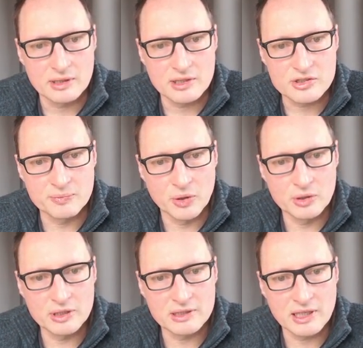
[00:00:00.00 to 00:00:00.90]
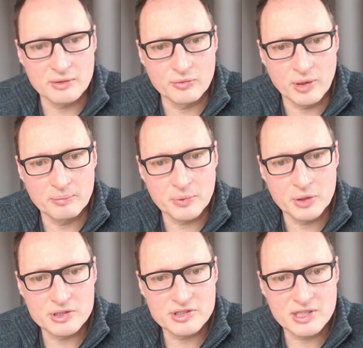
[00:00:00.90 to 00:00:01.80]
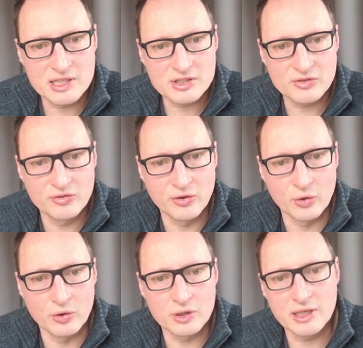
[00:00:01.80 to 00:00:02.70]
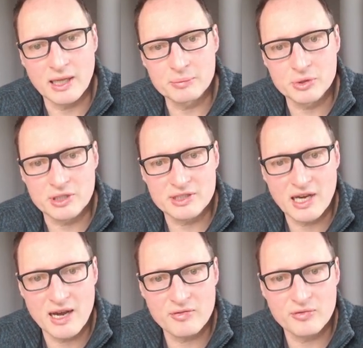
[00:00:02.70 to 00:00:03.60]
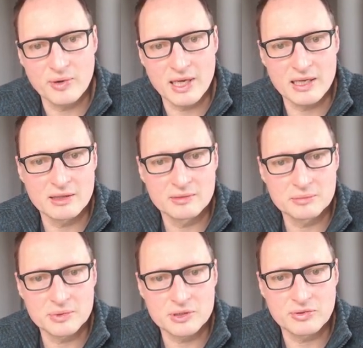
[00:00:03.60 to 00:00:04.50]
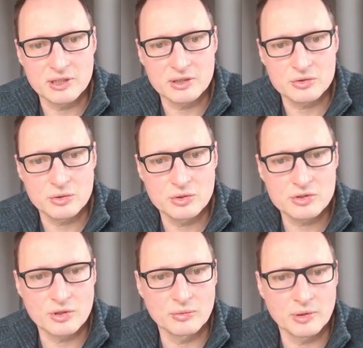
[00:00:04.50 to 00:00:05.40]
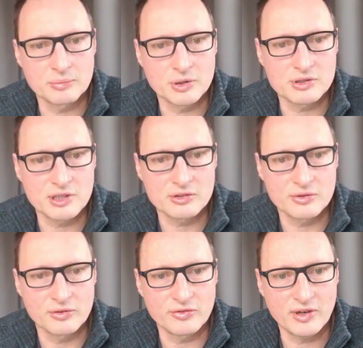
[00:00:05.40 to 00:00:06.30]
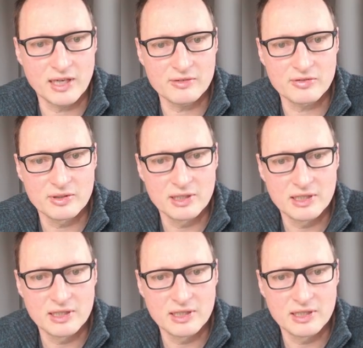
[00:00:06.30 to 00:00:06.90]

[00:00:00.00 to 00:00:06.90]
is smaller than 1.64, and I'll put it halfway between the two, so 1.645